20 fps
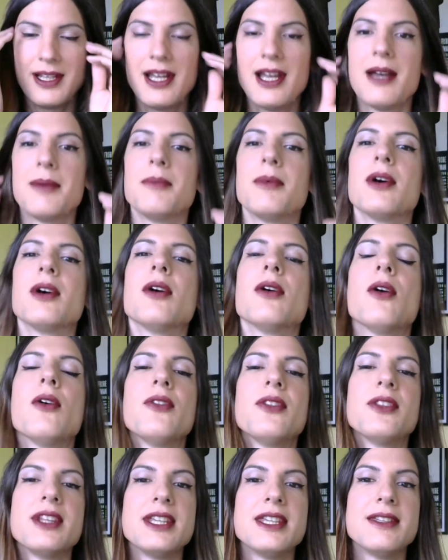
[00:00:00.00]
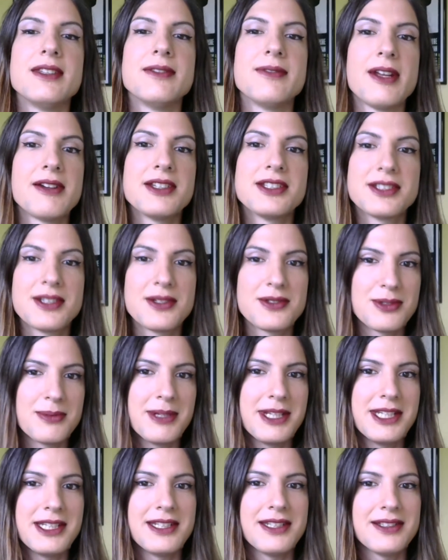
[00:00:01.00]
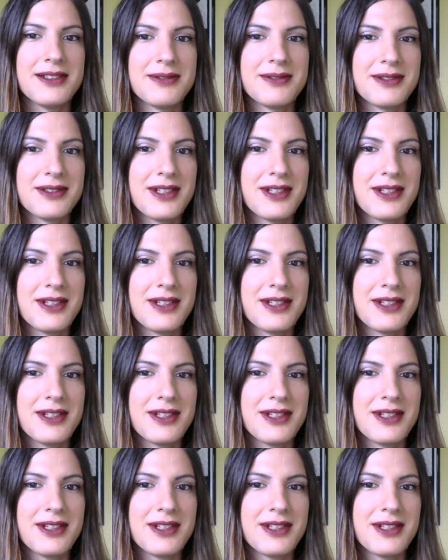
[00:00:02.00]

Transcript: on the various social media